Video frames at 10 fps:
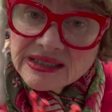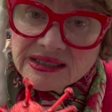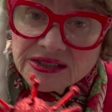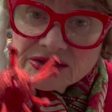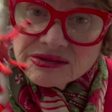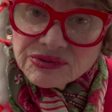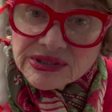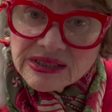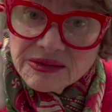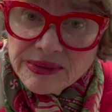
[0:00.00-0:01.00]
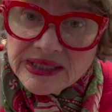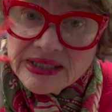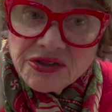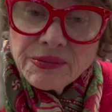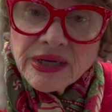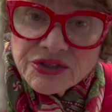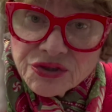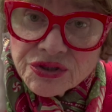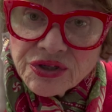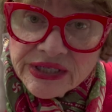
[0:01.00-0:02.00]
this with a little bit of humor. I
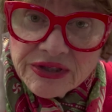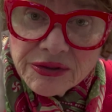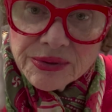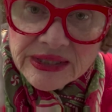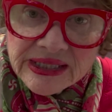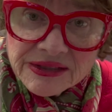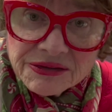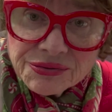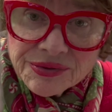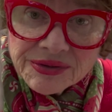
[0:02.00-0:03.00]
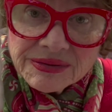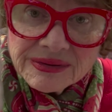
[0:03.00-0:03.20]
turned her humor to get through.